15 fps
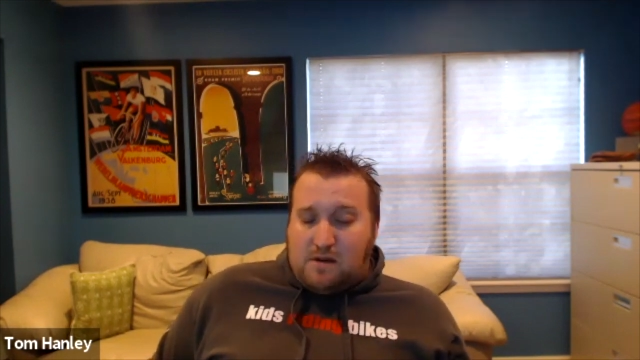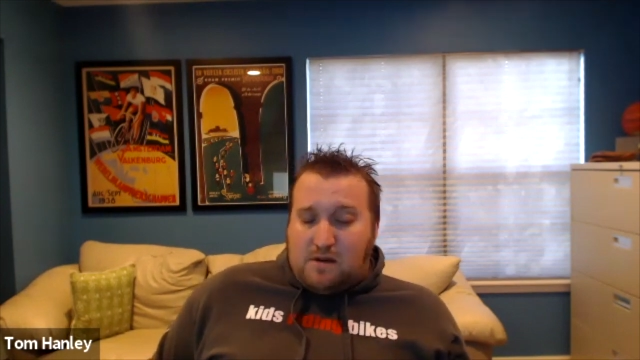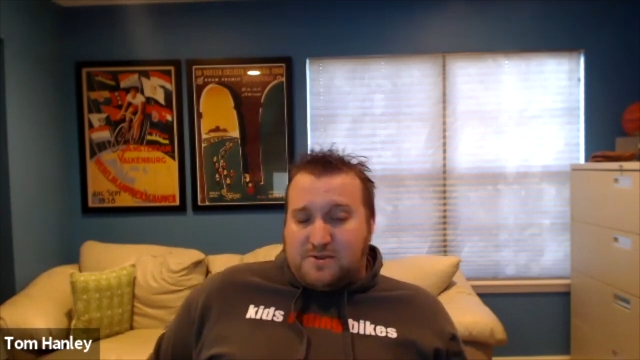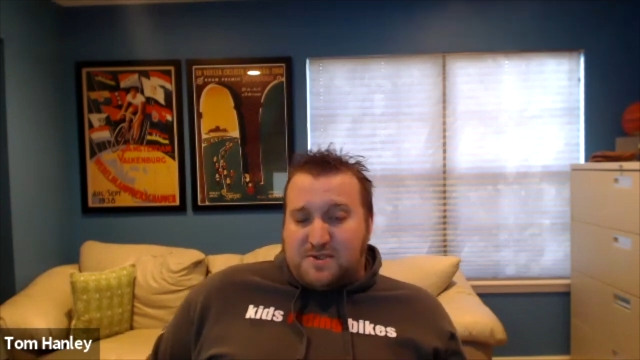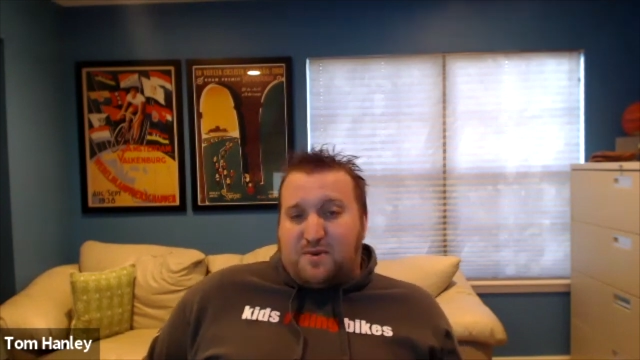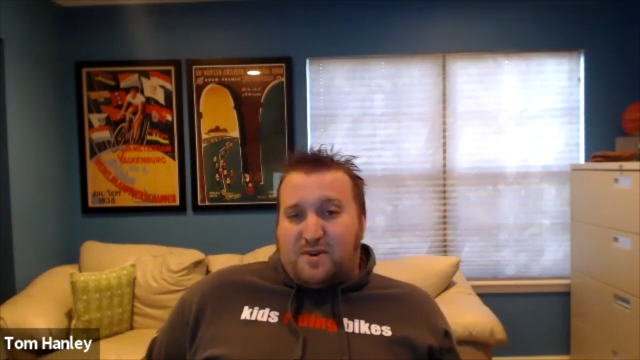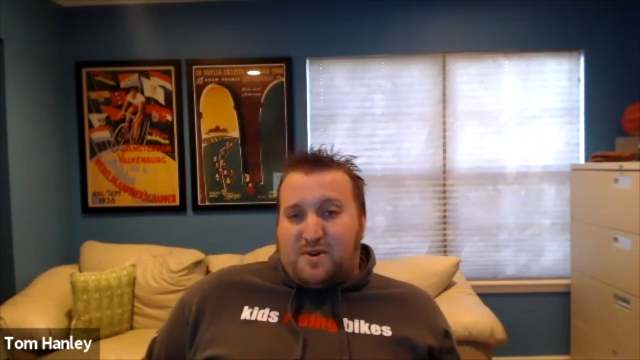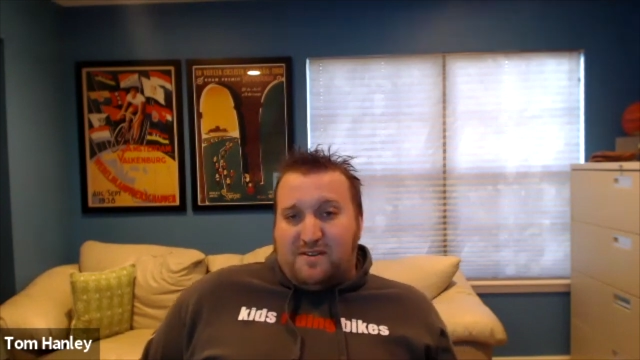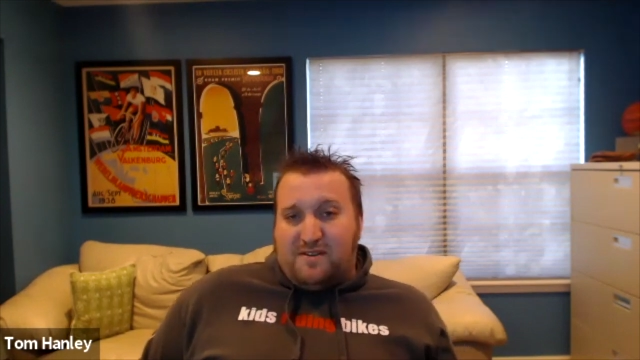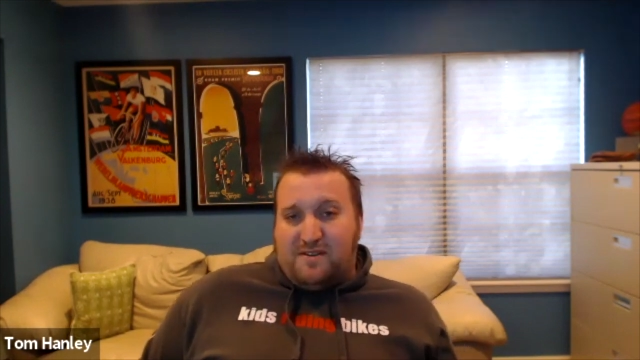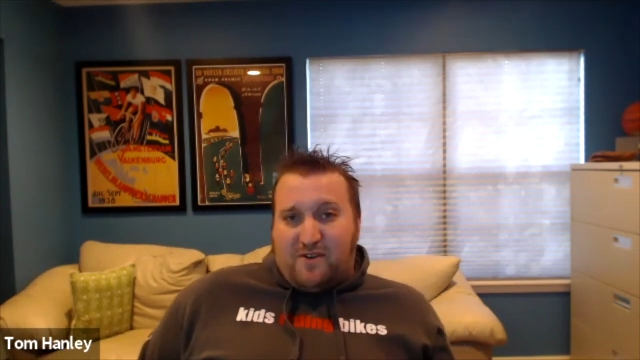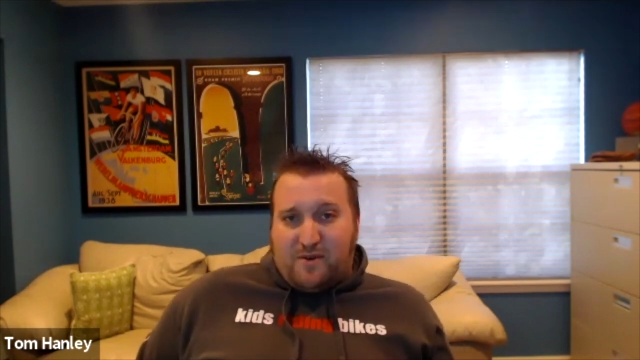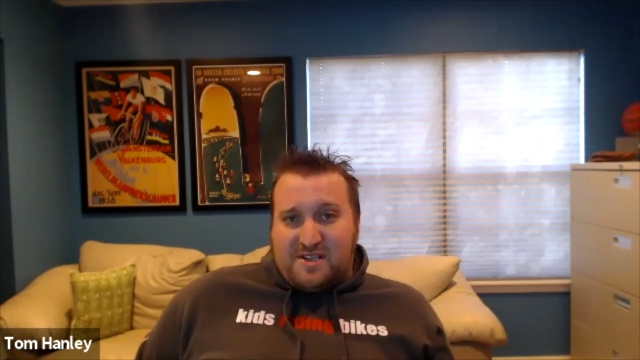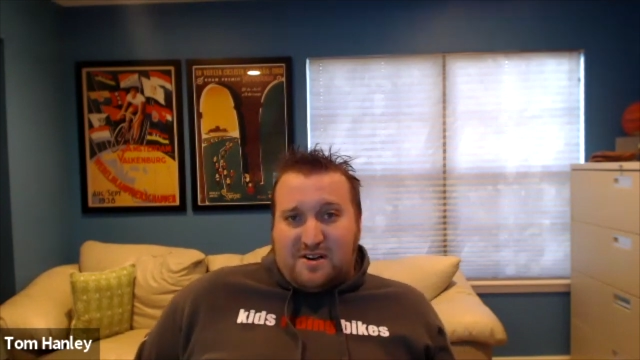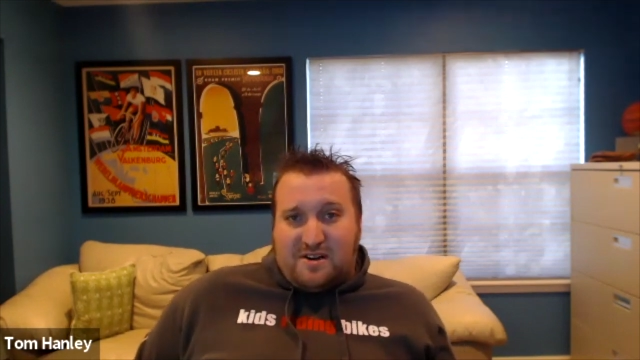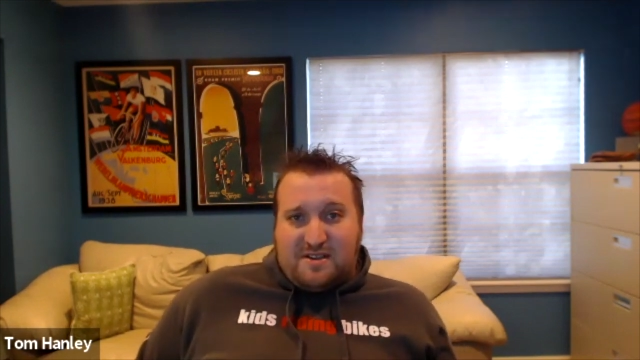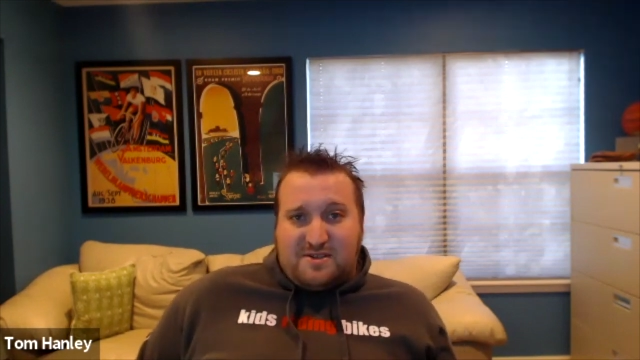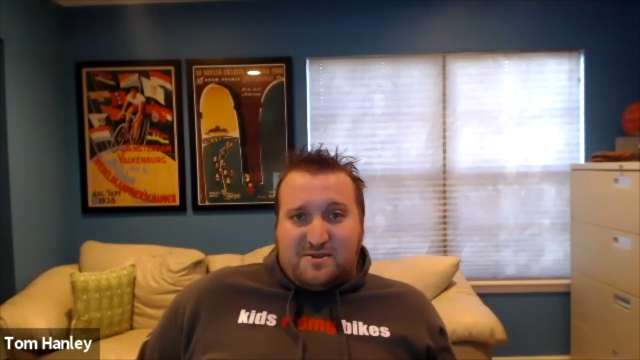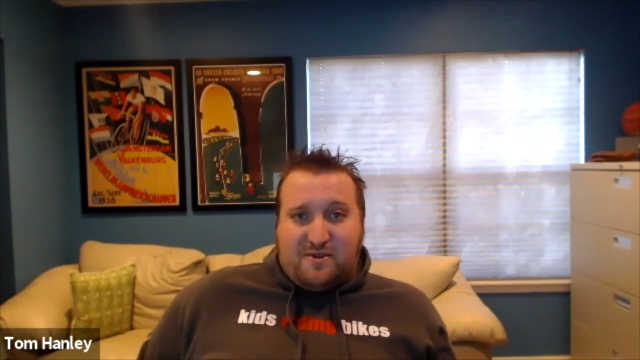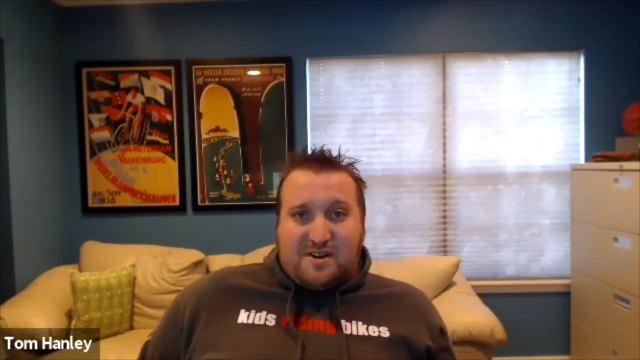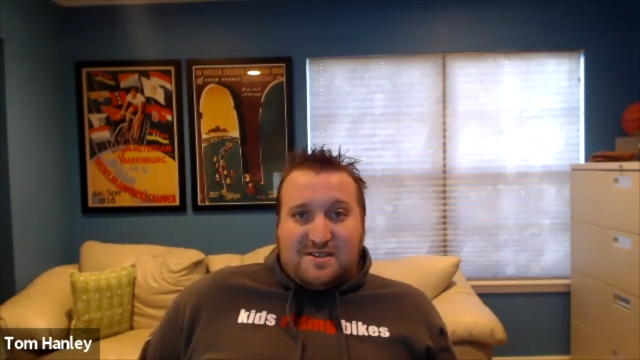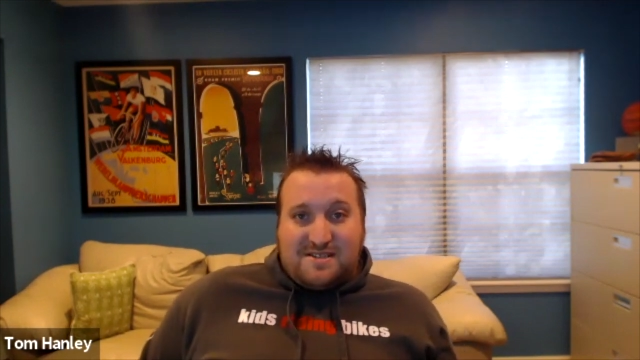was 24 when I started this
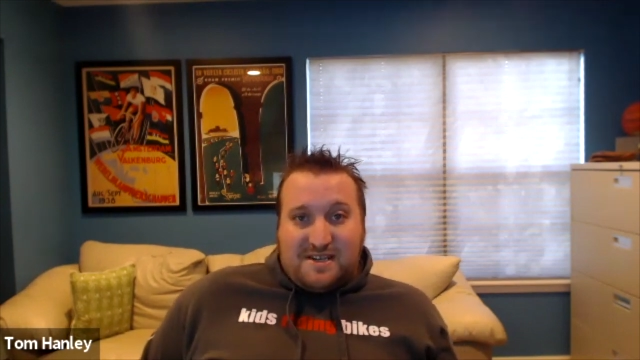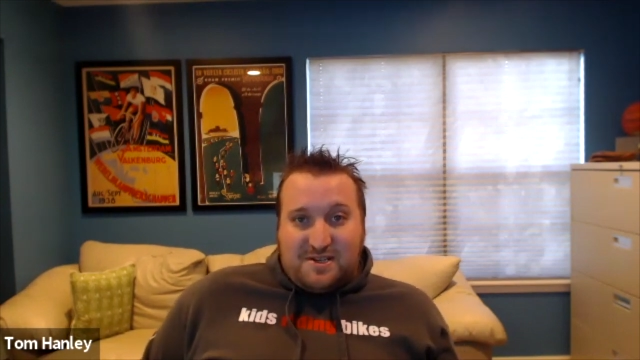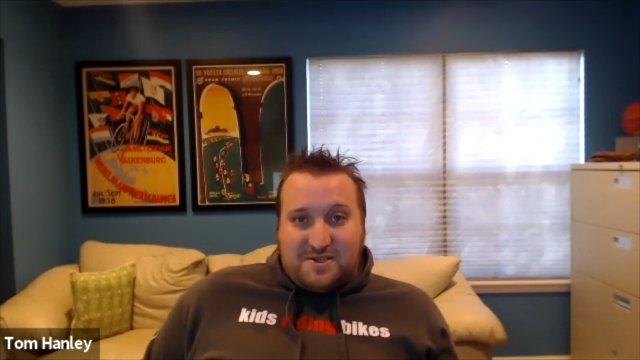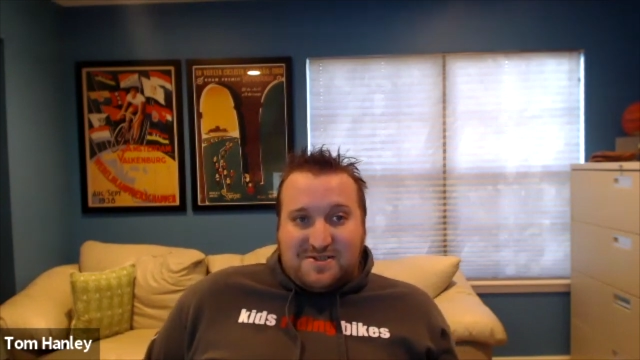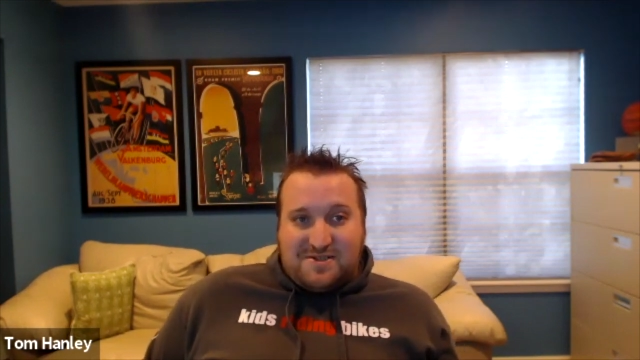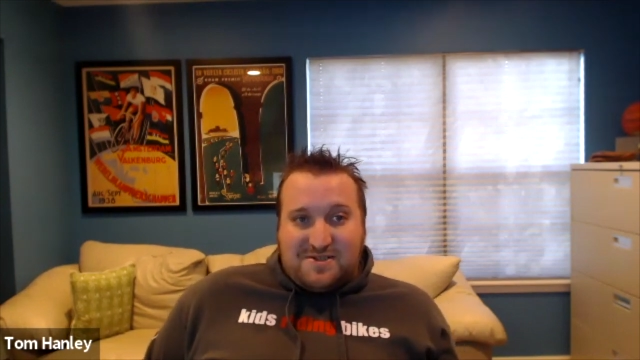organization,